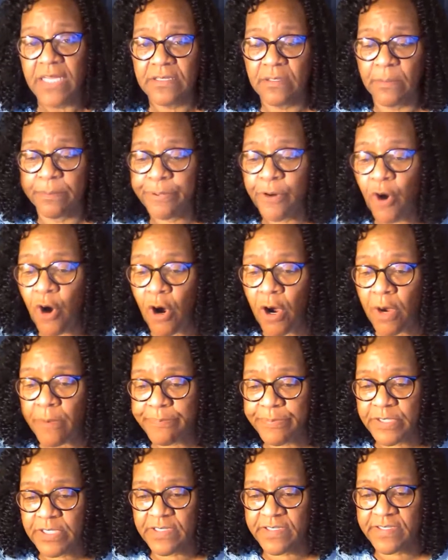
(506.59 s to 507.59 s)
The
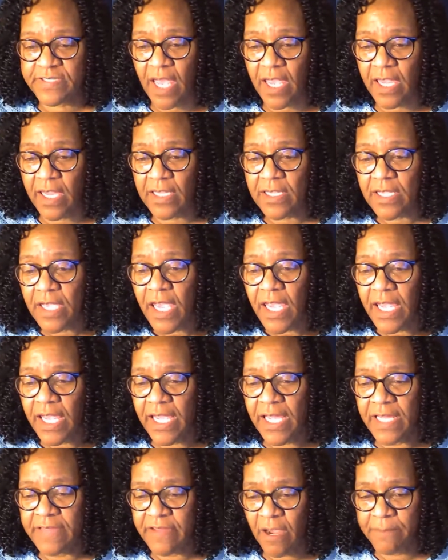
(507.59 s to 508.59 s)
poor could say
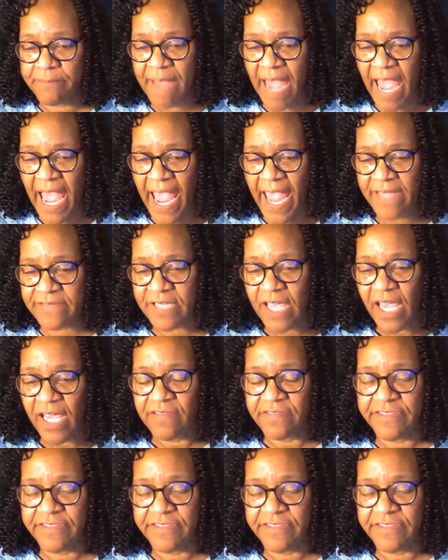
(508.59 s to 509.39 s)
in their minds,